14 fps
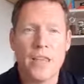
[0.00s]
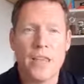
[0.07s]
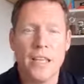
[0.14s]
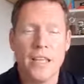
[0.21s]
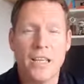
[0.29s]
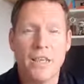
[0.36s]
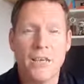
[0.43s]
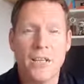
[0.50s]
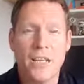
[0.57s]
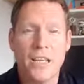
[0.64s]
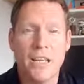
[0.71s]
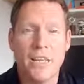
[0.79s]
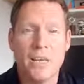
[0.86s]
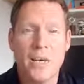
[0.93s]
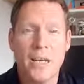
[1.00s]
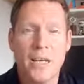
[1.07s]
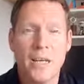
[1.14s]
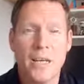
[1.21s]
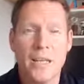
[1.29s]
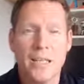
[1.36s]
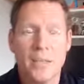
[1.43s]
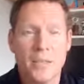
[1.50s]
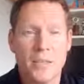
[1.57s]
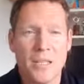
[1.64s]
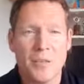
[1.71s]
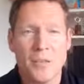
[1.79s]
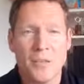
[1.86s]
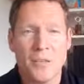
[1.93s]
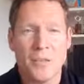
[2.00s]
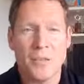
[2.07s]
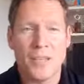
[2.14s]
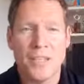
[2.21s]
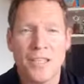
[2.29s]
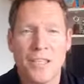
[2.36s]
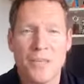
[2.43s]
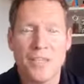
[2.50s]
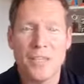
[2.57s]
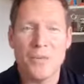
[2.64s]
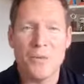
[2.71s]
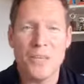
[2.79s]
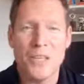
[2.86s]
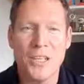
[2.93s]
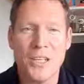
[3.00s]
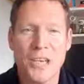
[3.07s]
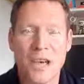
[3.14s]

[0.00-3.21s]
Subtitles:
Thank you for watching, everybody. Give me a thumbs up so I know you guys are watching.